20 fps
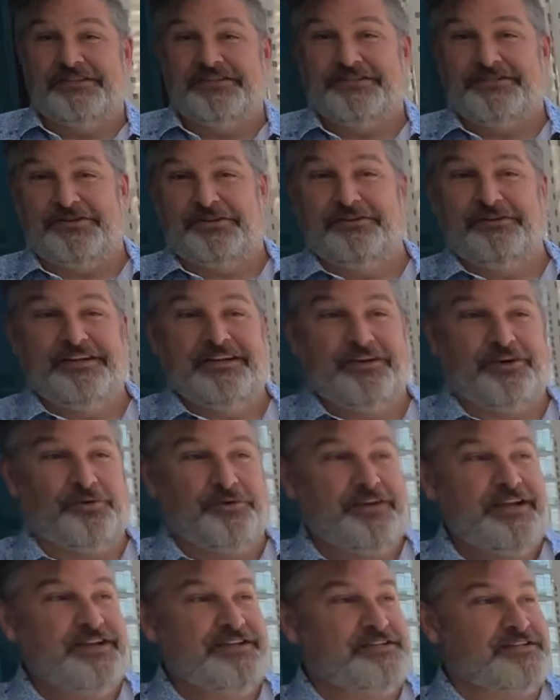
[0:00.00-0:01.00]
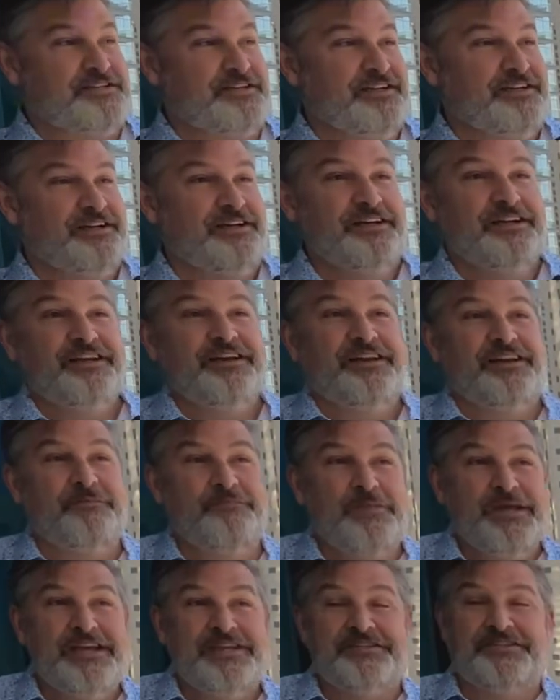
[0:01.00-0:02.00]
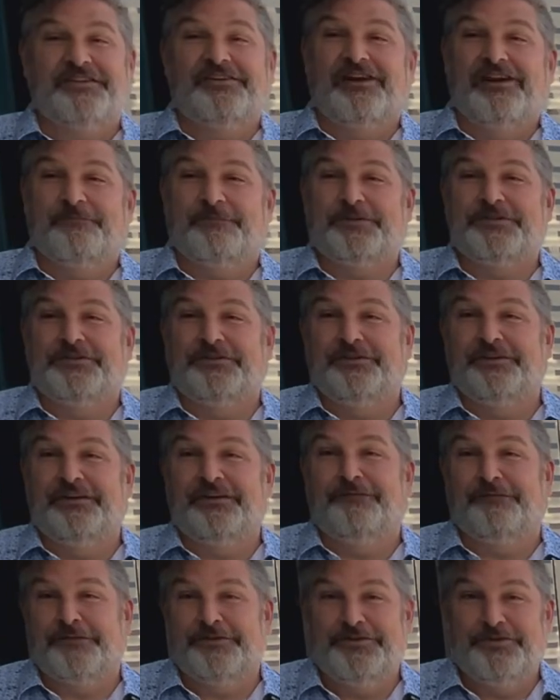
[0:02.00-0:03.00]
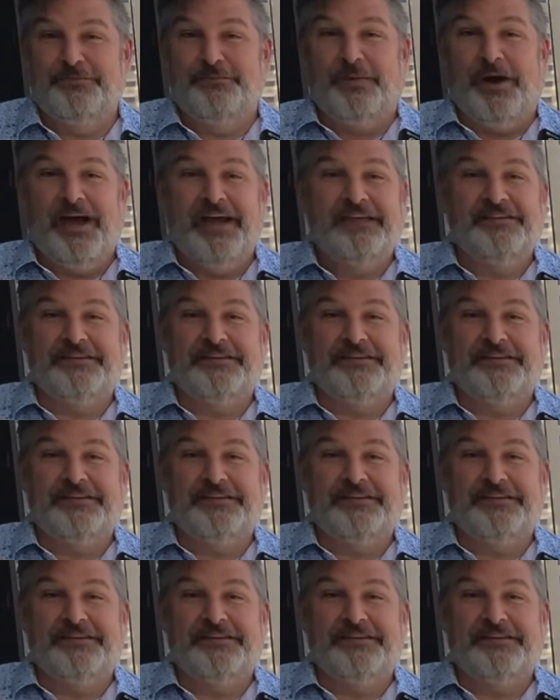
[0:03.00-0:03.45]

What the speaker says: It certainly creates an amazing opportunity for Dubai.